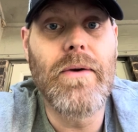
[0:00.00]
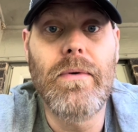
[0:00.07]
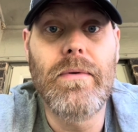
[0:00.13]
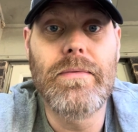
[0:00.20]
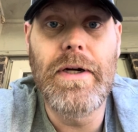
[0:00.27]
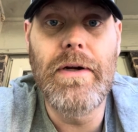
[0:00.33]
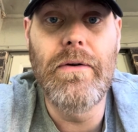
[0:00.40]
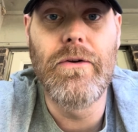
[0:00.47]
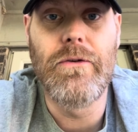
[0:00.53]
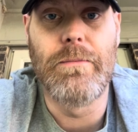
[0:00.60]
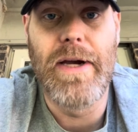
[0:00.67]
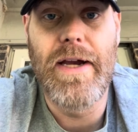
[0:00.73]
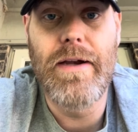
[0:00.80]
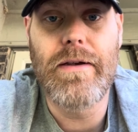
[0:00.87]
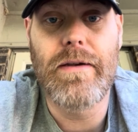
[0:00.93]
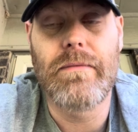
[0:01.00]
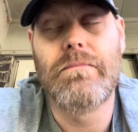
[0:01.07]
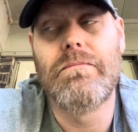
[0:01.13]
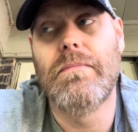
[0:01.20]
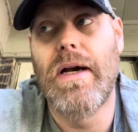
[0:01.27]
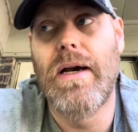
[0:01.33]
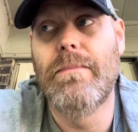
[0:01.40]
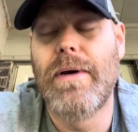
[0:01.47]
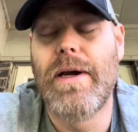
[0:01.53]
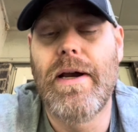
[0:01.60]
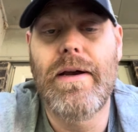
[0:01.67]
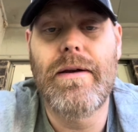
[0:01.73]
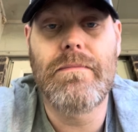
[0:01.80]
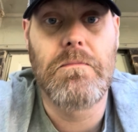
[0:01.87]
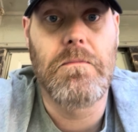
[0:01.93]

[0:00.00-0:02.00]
Well, Harry's back. I'm back.